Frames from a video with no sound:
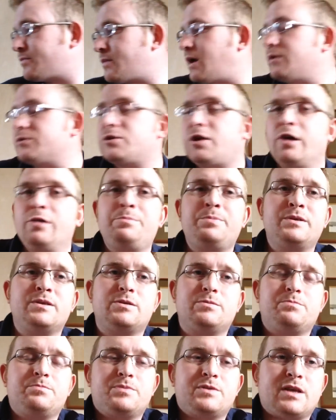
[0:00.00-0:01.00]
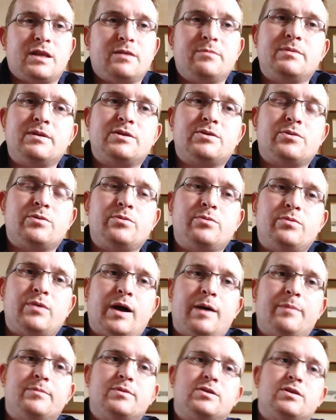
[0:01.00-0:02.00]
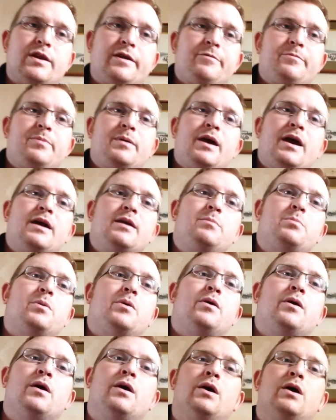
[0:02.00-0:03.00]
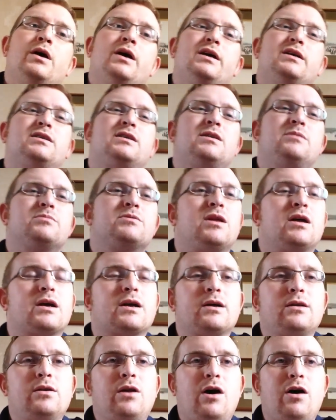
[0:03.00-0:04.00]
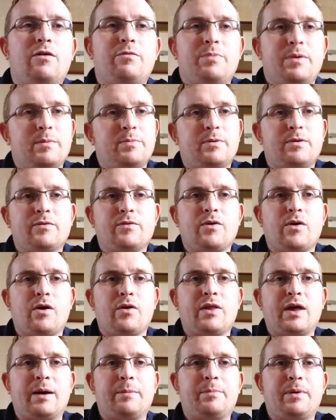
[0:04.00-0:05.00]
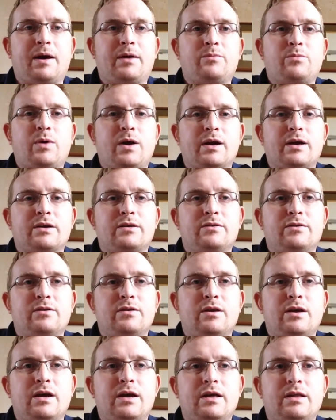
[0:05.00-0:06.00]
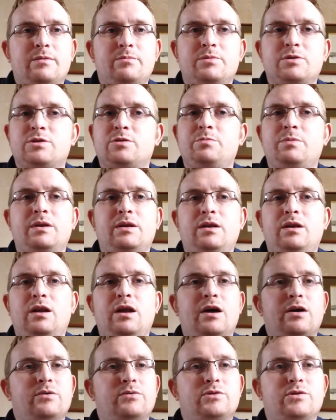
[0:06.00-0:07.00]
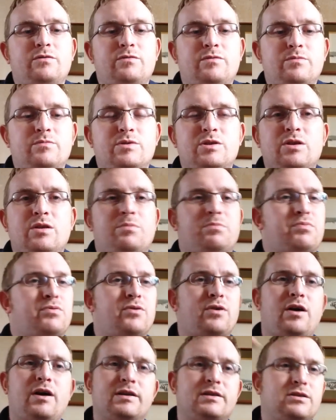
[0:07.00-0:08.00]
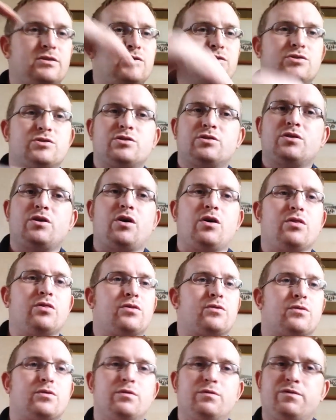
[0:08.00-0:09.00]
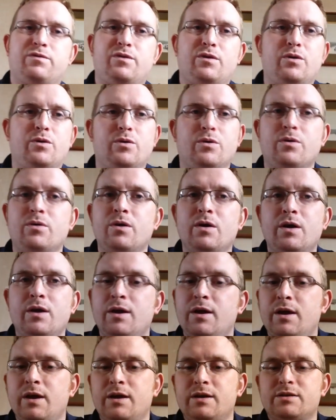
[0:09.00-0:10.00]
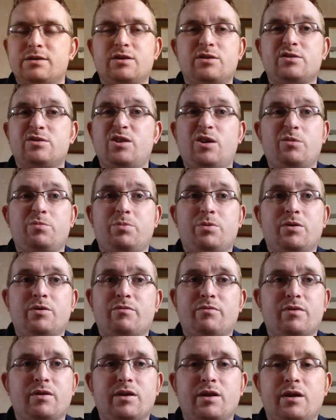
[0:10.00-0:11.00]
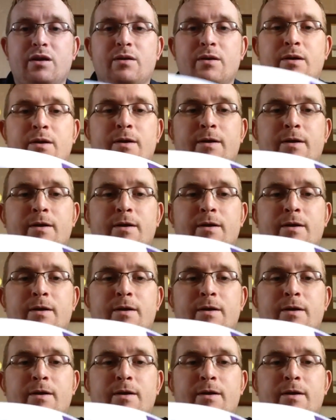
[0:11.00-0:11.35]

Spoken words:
I was hoping to send them into Amazon FBA, but it seems like a lot of people have got on that bandwagon. There must have been loads of them, so the price has just gone through the floor, so there's no point really.